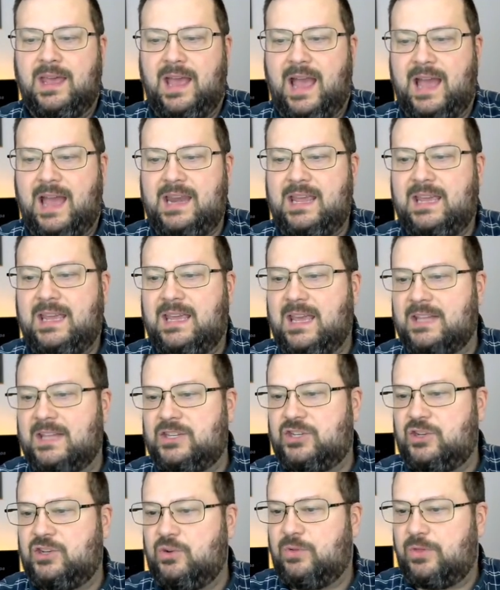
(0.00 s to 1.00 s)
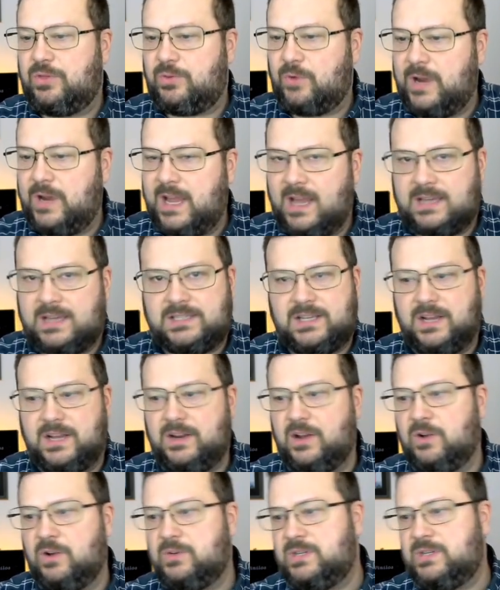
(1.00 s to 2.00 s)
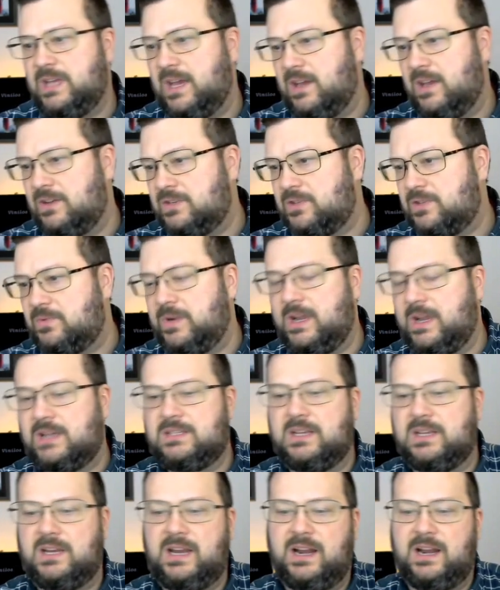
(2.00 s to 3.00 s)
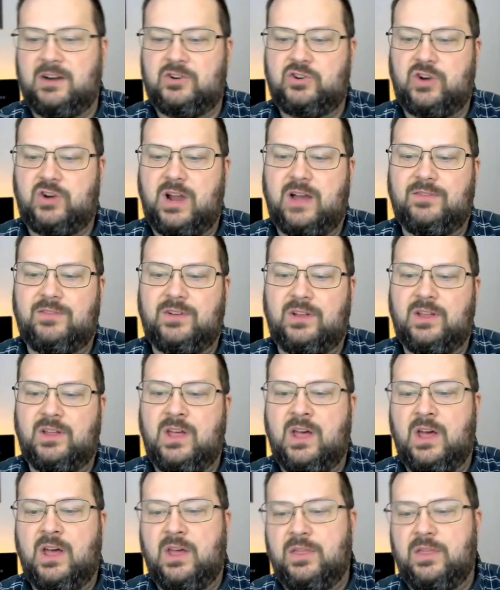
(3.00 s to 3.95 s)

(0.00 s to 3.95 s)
and it gets you 3x on hotels, 3x on air travel,